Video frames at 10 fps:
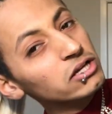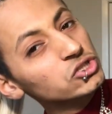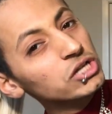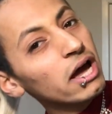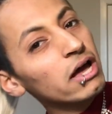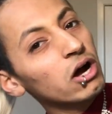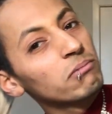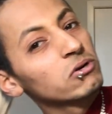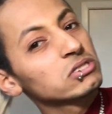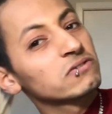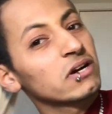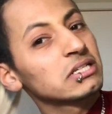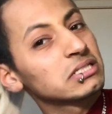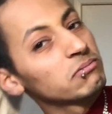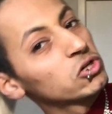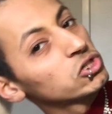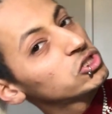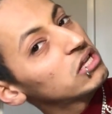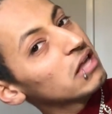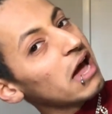shine, almost very similar
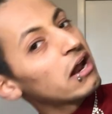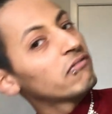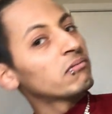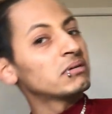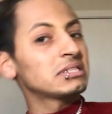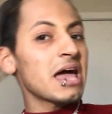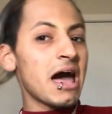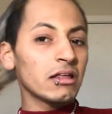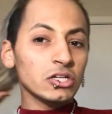to that of a metallic